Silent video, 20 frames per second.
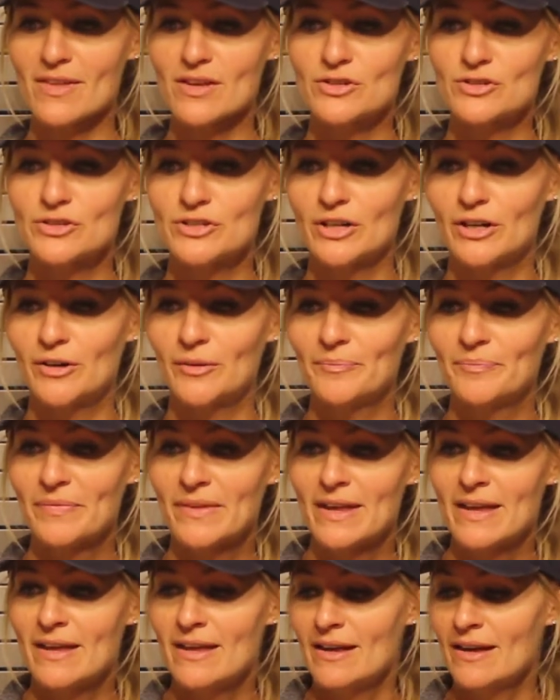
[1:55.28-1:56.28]
So
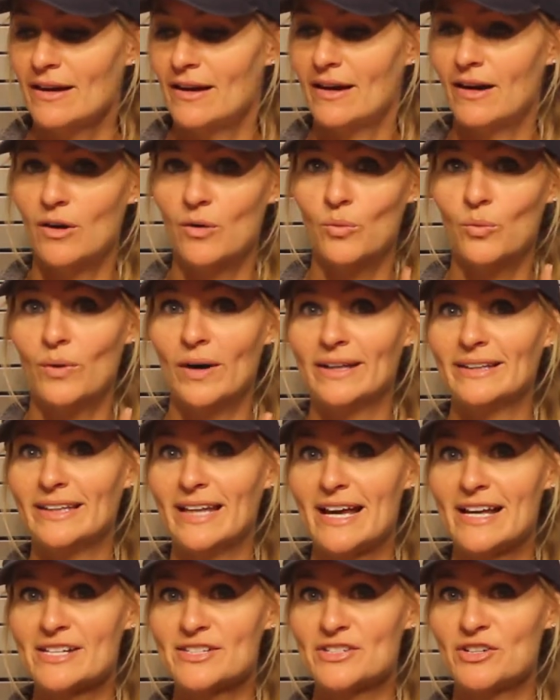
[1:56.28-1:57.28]
one
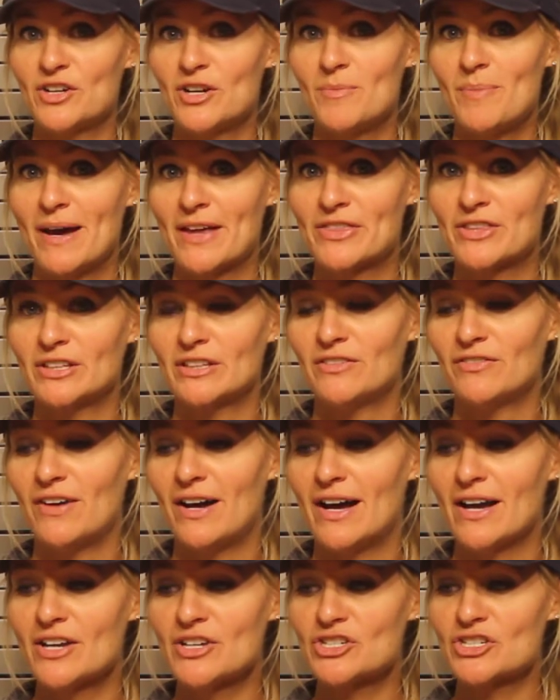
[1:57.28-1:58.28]
last note about the
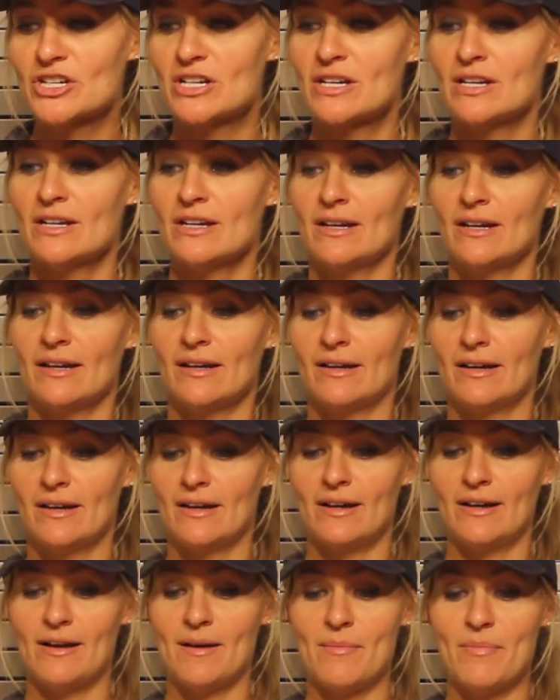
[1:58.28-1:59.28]
lavash.
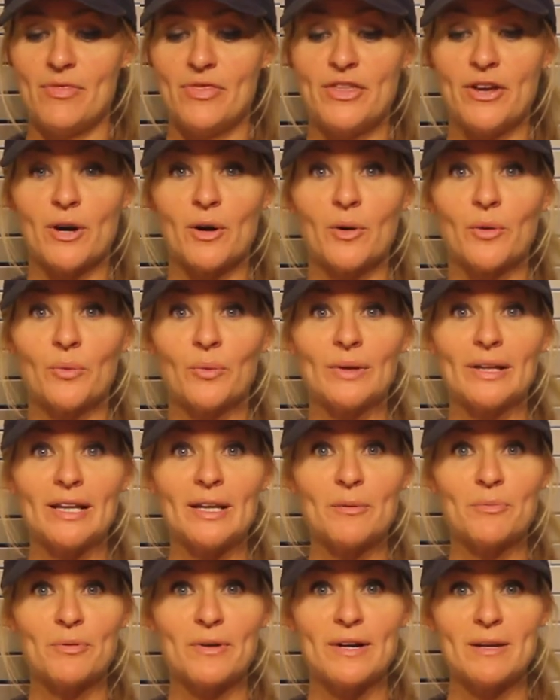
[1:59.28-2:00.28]
They're
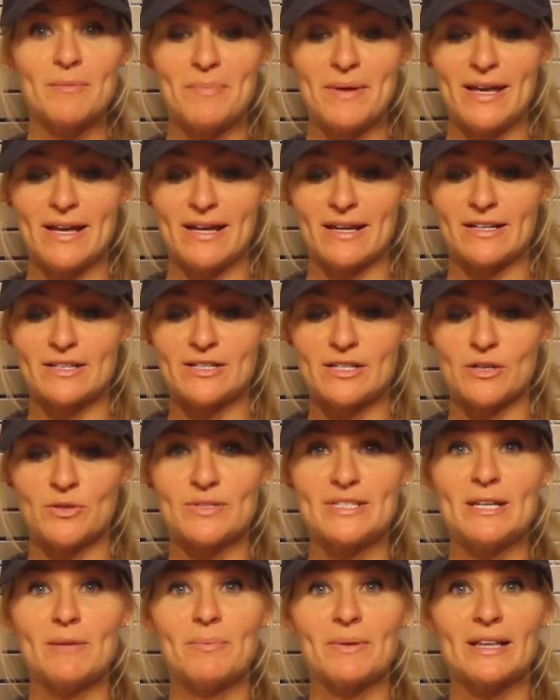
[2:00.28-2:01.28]
really pretty big,
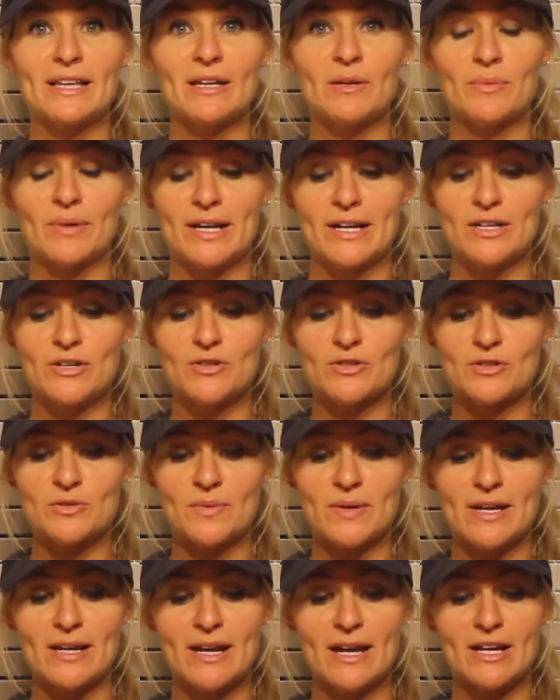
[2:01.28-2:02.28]
so typically when I use
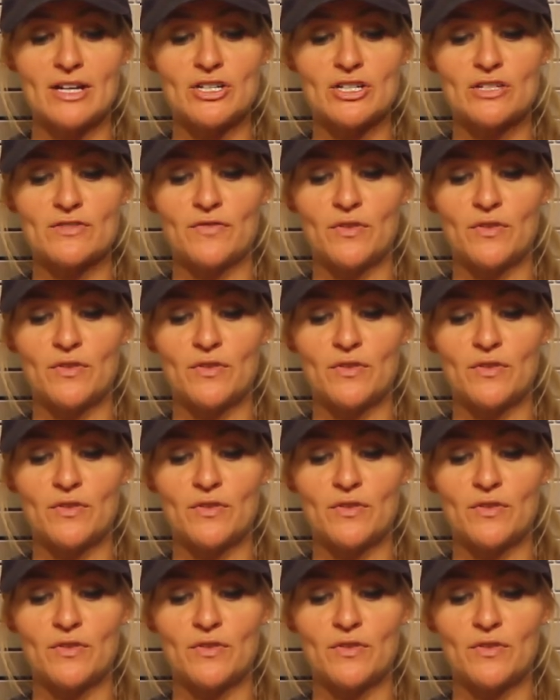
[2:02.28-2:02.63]
one, I just